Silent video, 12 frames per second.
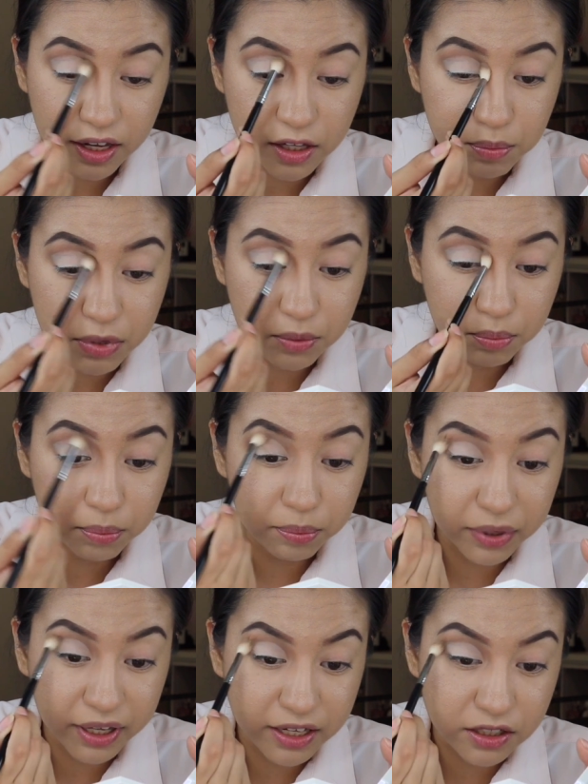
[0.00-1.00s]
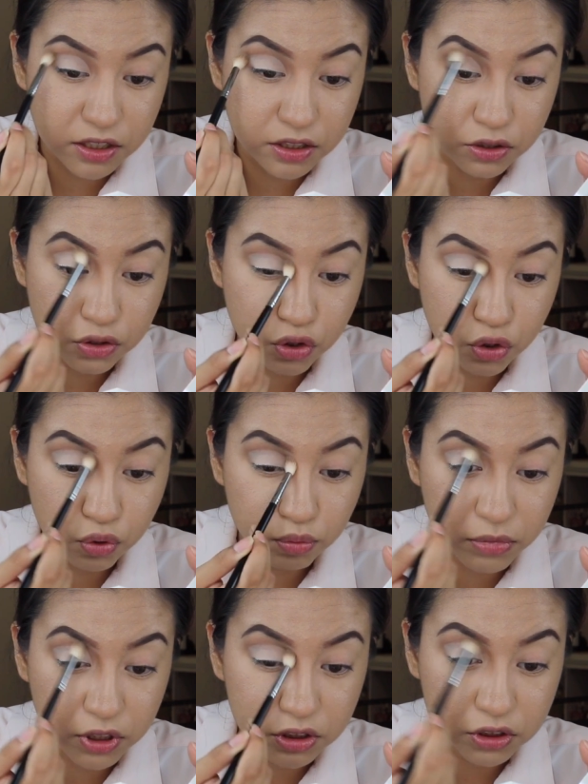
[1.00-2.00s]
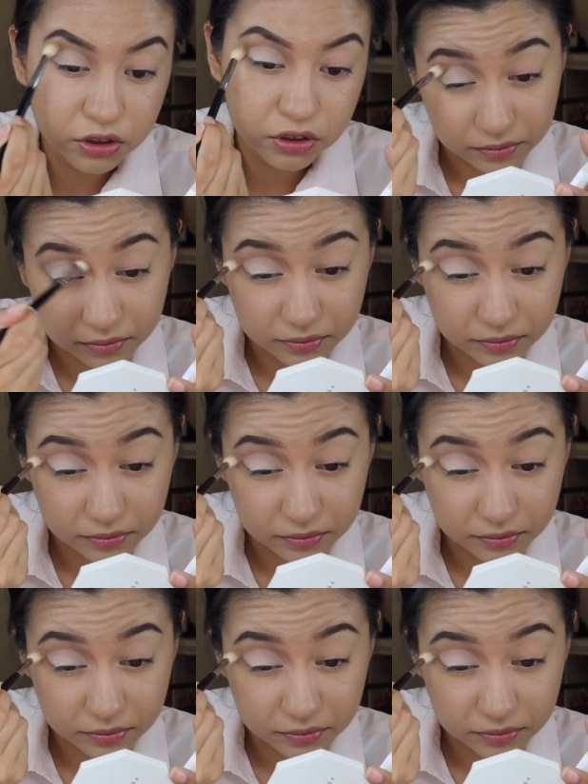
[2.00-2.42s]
has been blended too much.